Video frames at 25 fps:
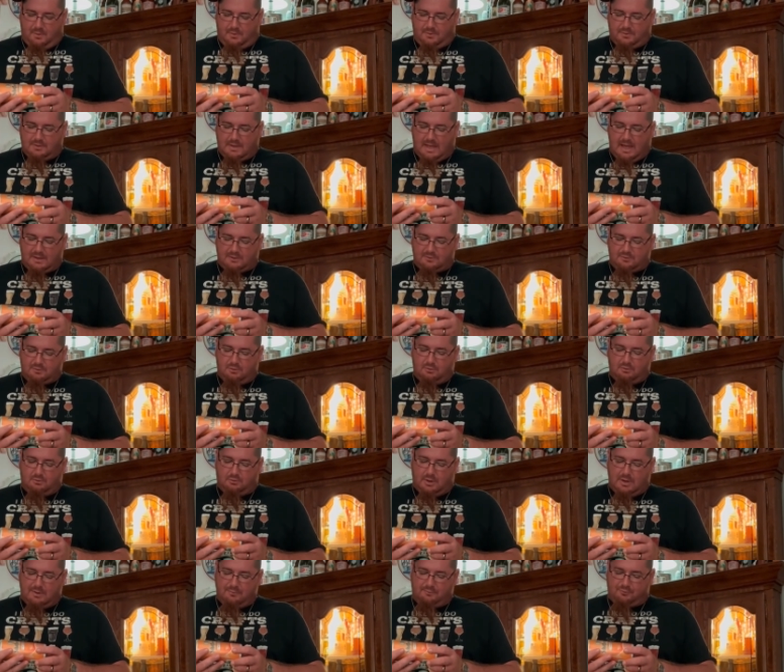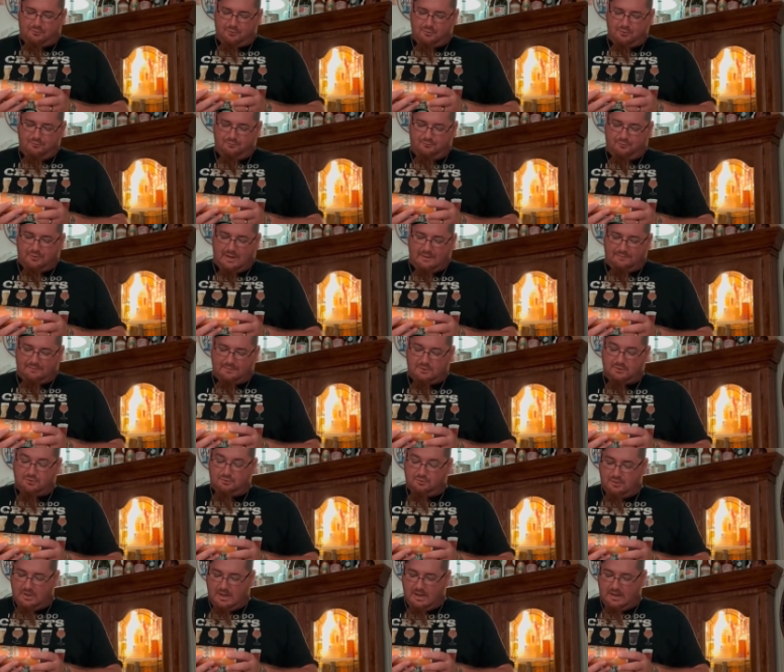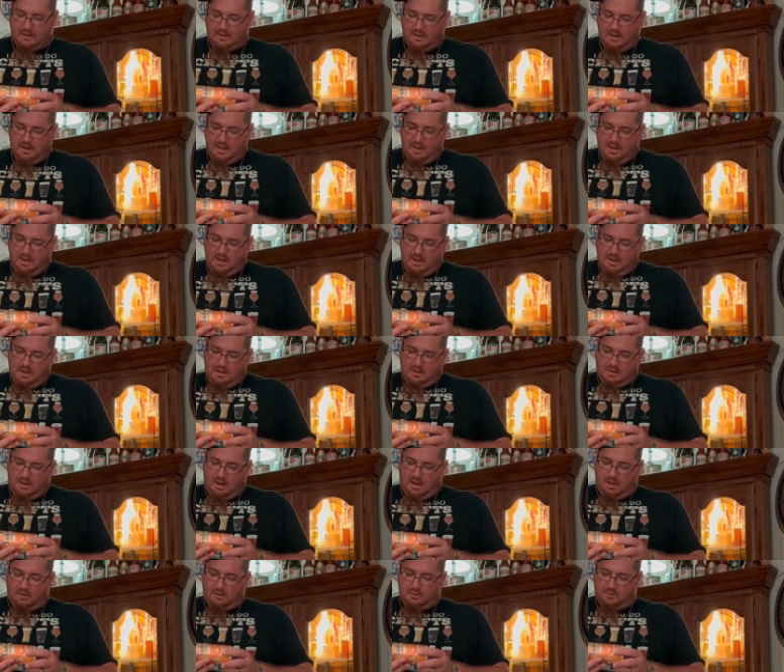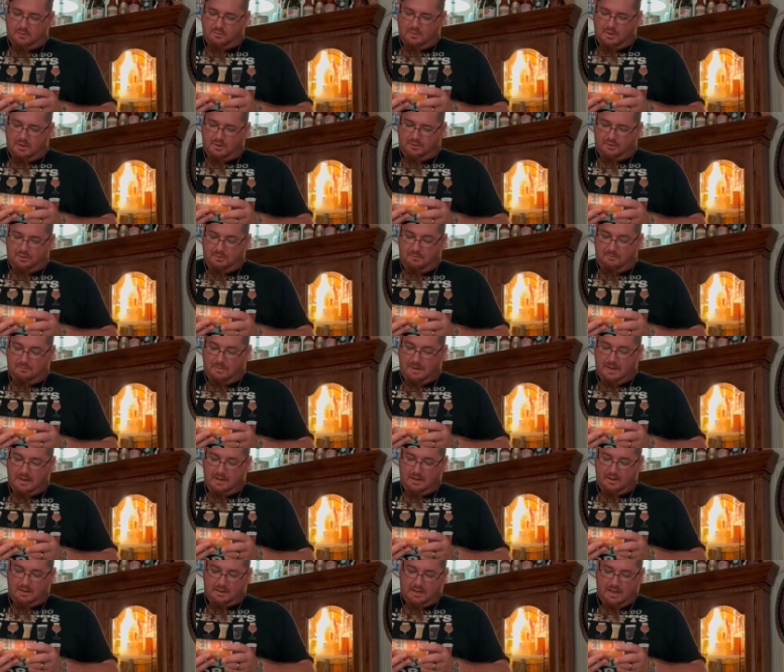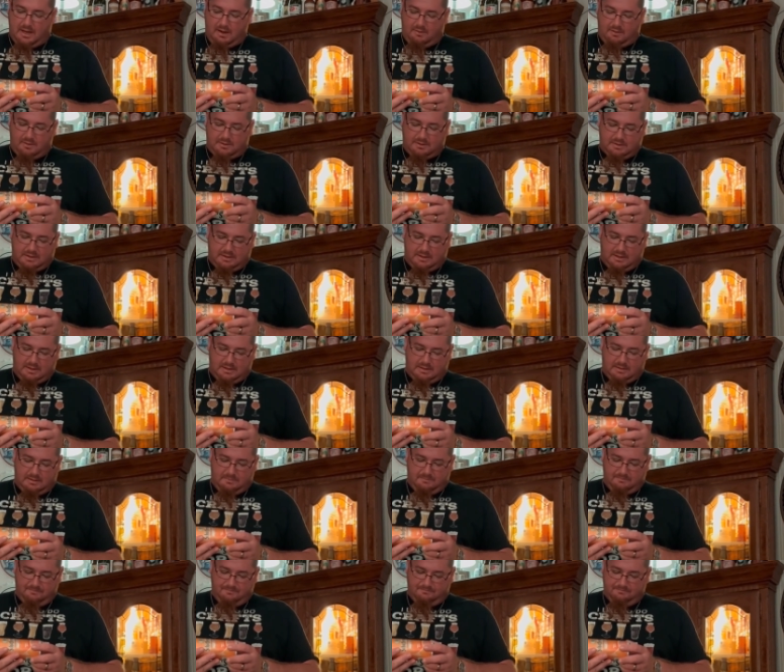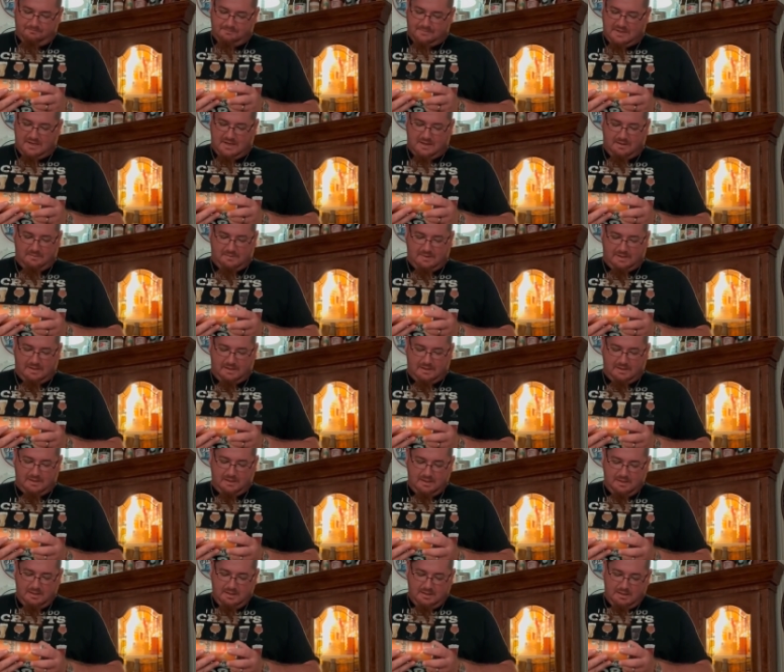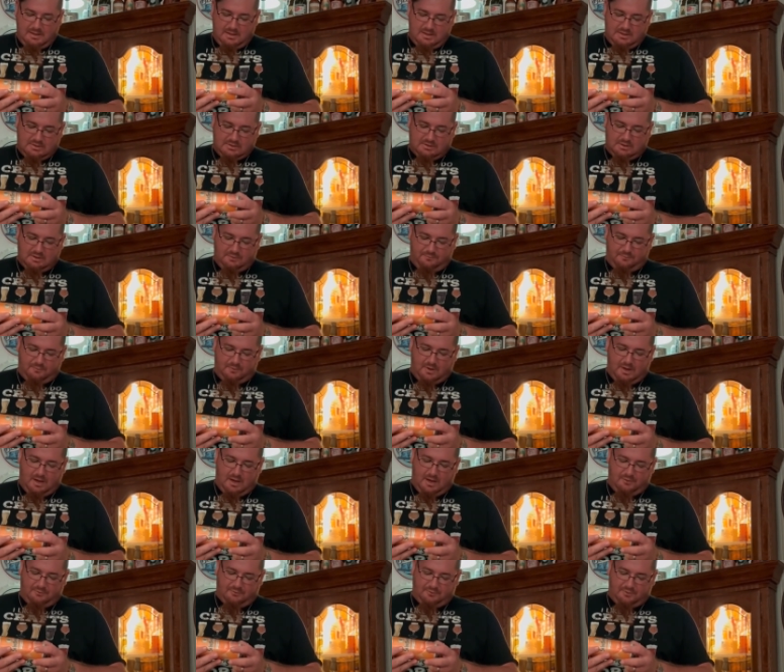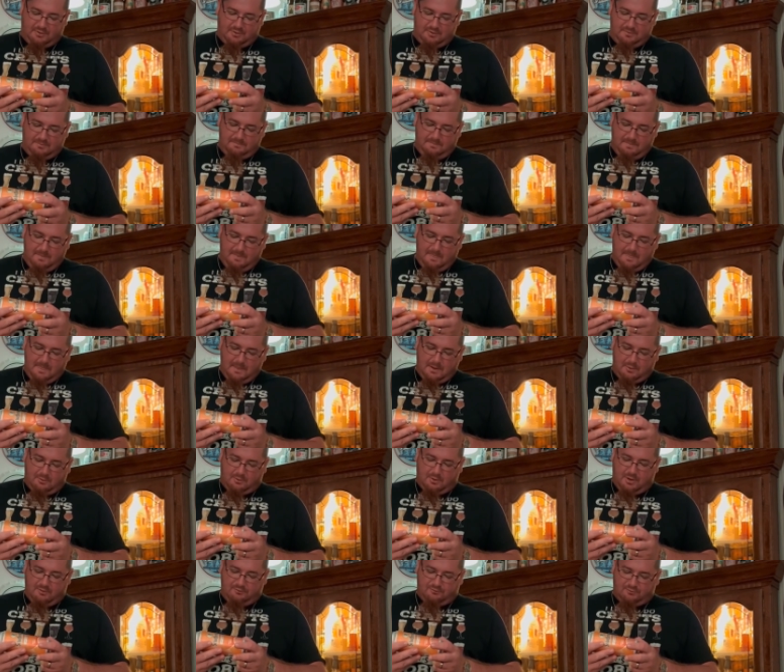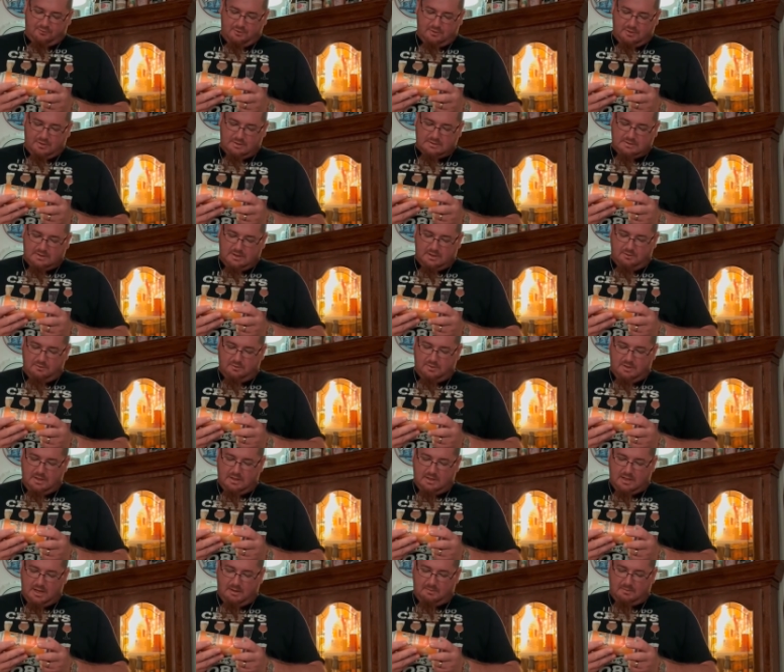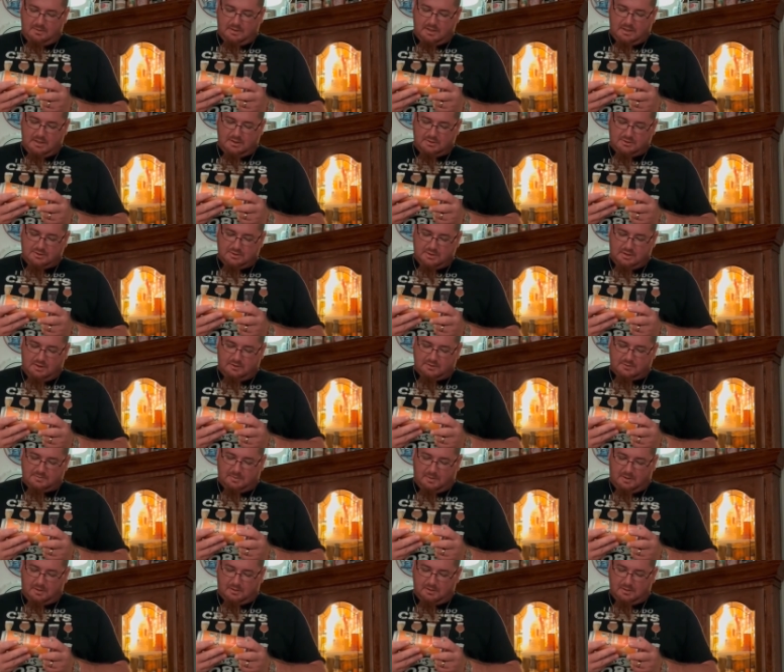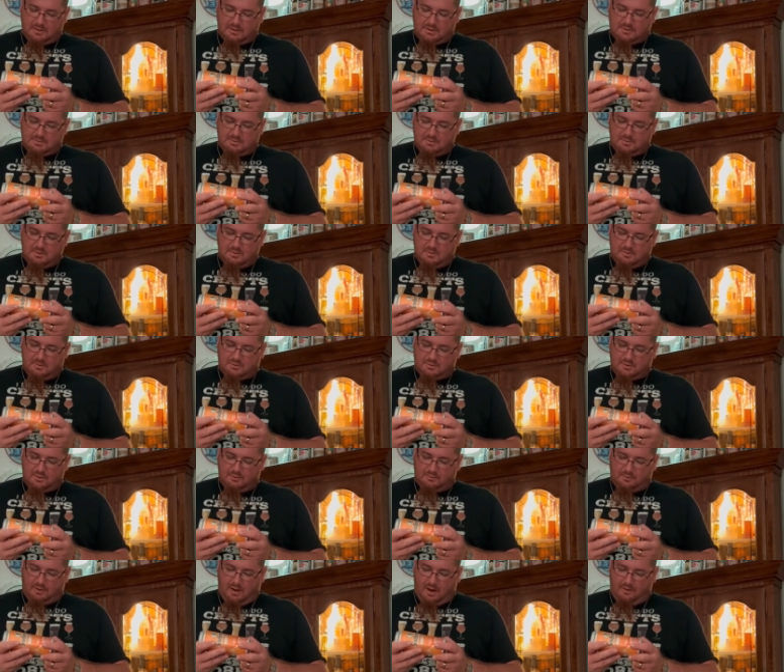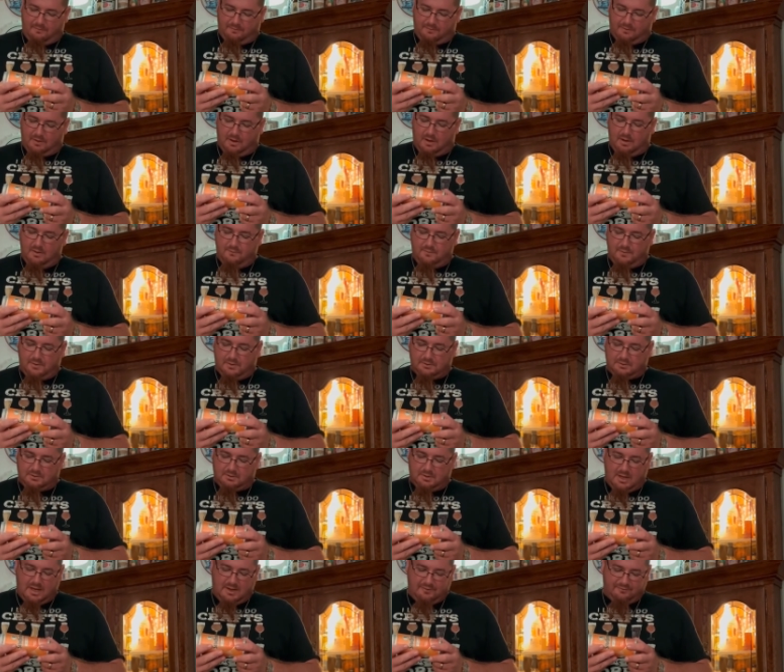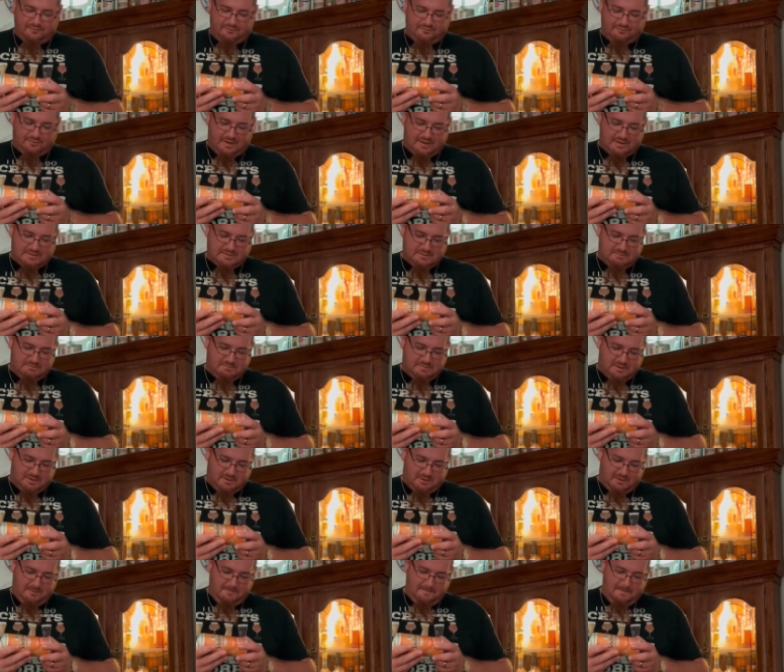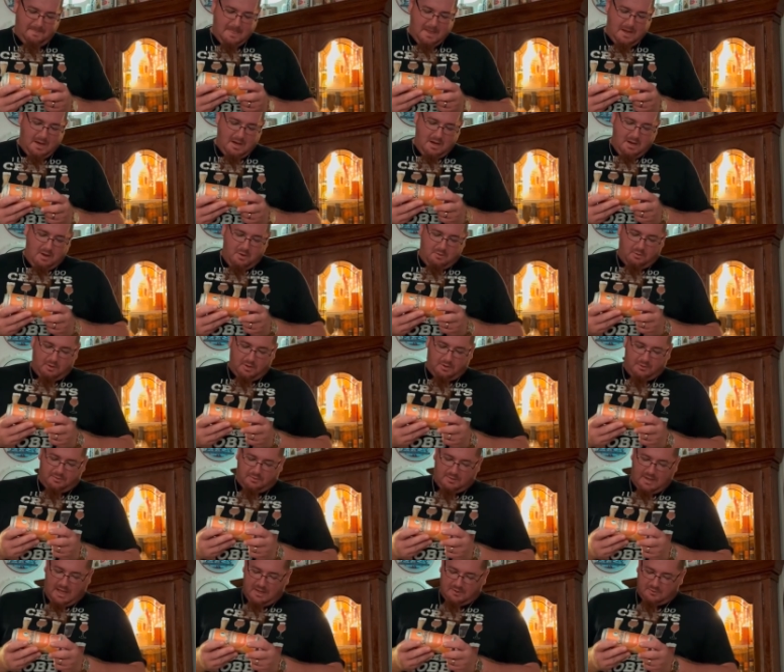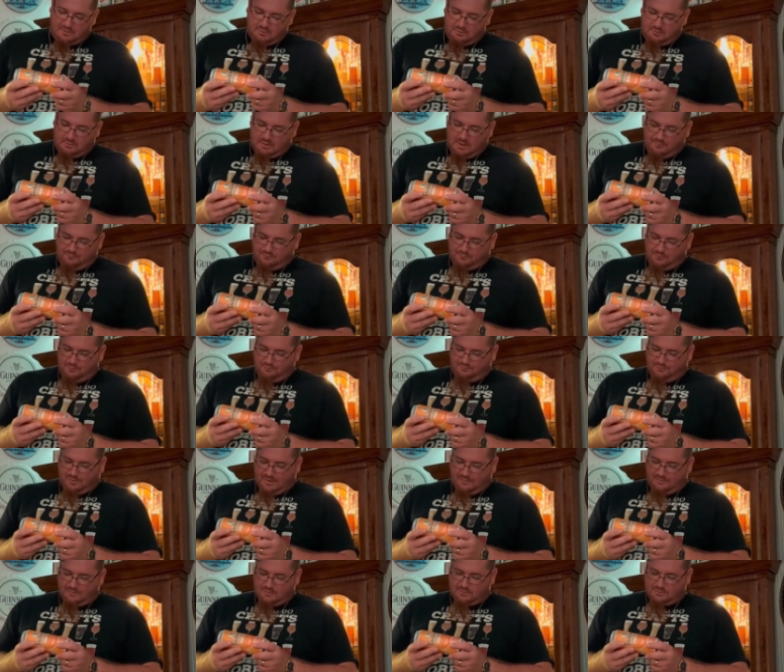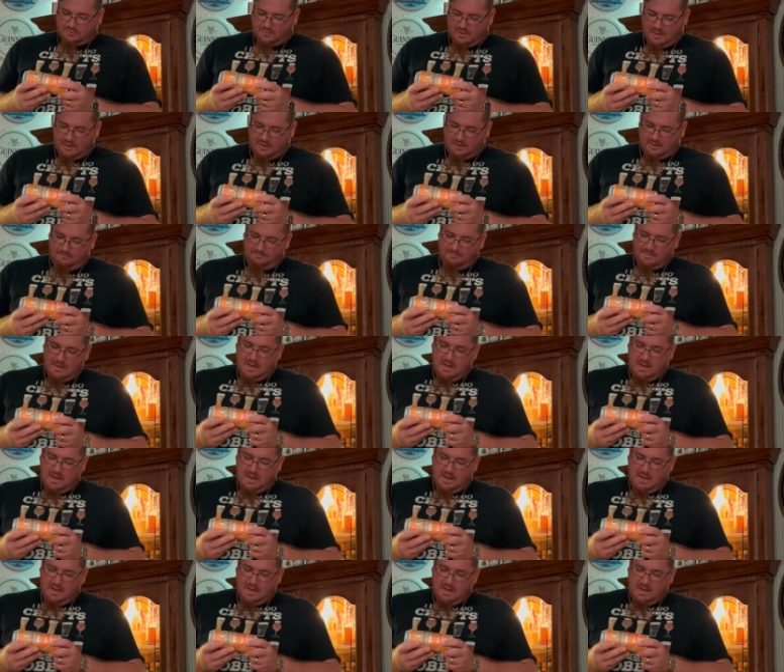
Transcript: with natural grapefruit flavored drink. Colored with beta carotene. Yummy. Schoferhofer Grapefruit is a unique combination of sparkling smooth Schofferhofer unfiltered Hefeweizen beer with natural grapefruit flavored drink.